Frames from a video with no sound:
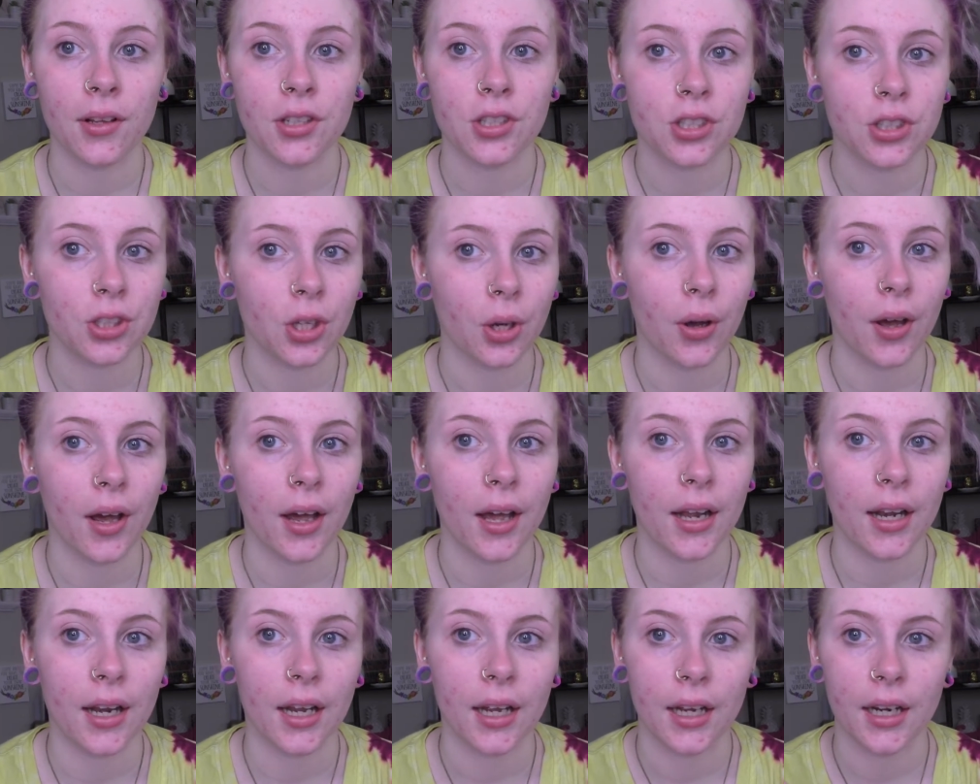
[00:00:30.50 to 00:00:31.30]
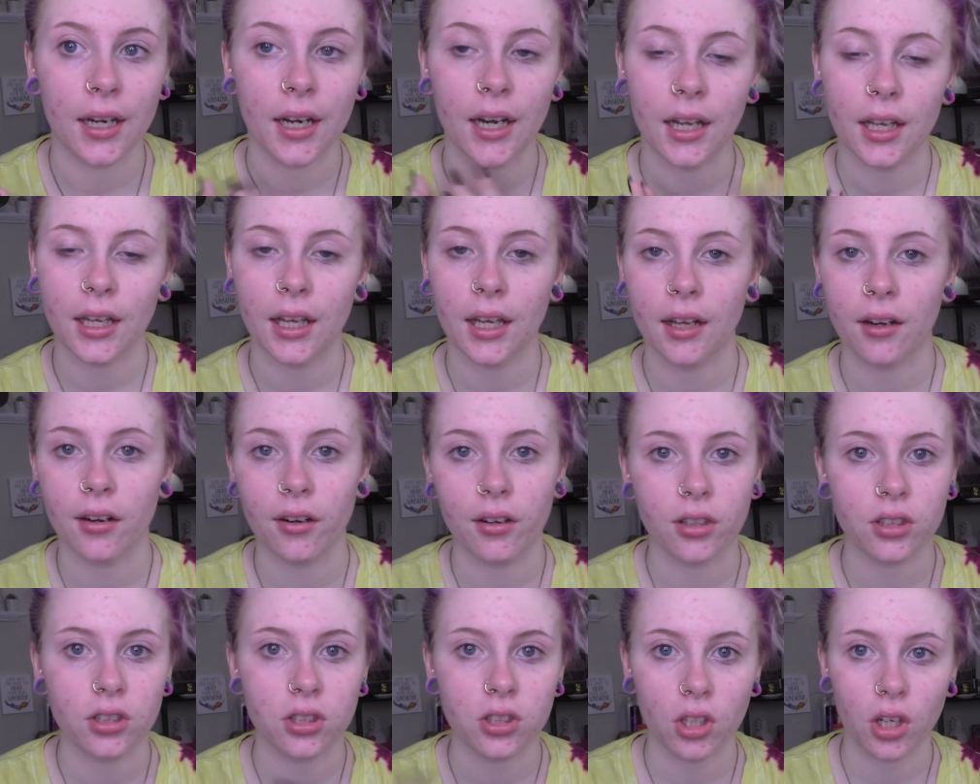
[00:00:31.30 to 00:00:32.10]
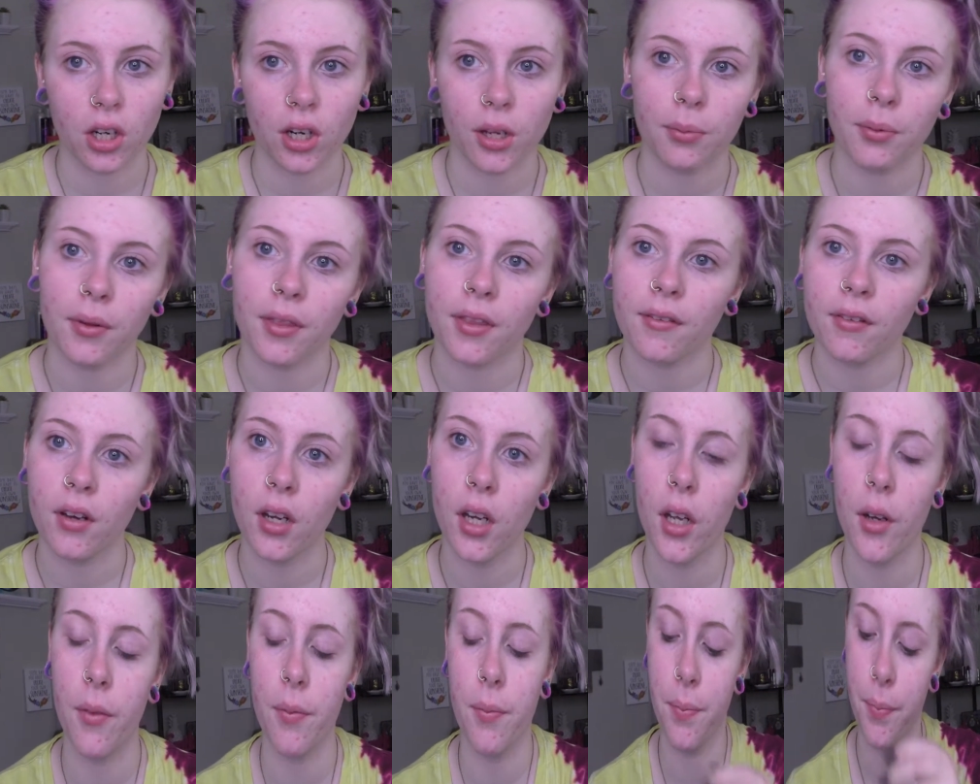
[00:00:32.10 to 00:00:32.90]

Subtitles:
let's just go ahead and get on started with the video.